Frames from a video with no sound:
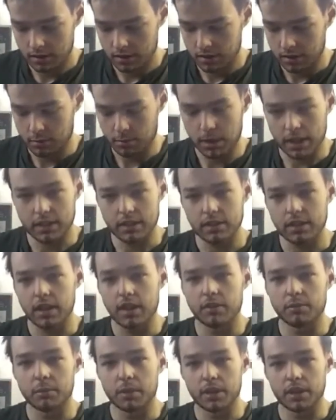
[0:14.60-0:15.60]
the best day
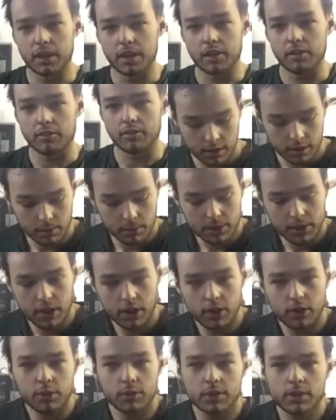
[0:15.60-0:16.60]
of my life. Let me
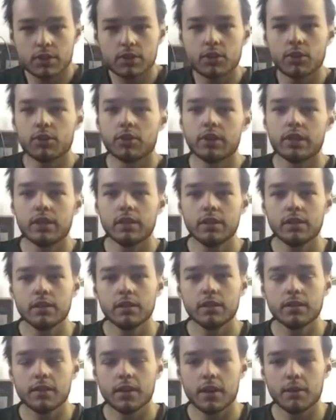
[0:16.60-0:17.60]
tell you a story
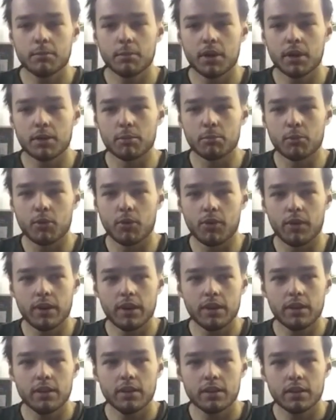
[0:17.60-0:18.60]
about a
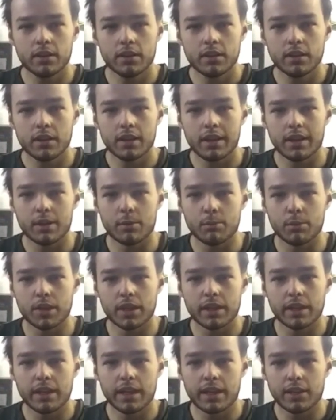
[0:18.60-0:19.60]
boy and a
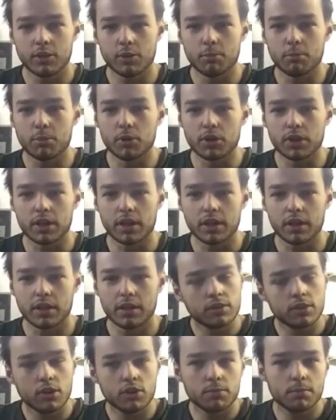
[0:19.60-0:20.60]
big yellow book.
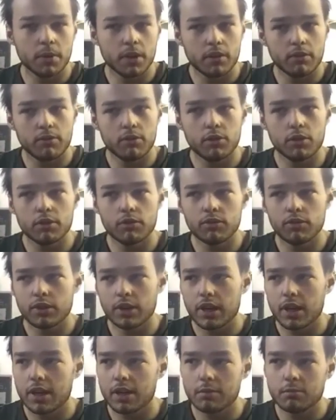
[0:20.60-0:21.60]
It goes by a few different
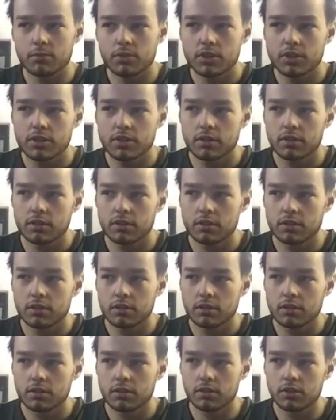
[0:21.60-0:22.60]
names.
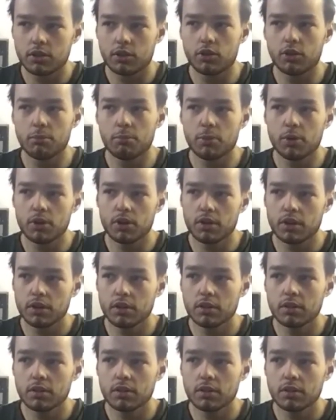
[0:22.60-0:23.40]
The Good Book,